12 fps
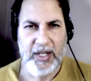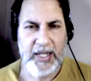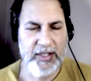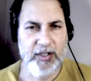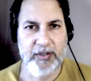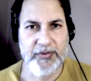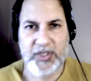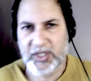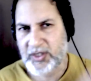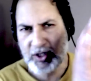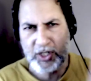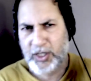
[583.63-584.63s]
And then all of a
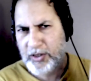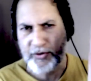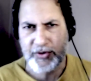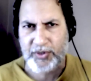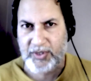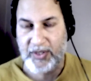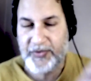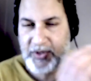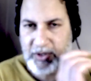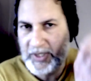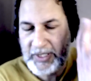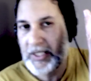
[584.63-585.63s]
sudden the colors are different.
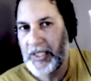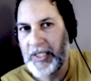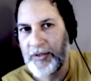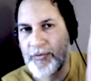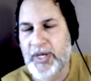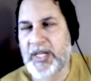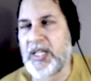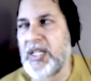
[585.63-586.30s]
You're like, right?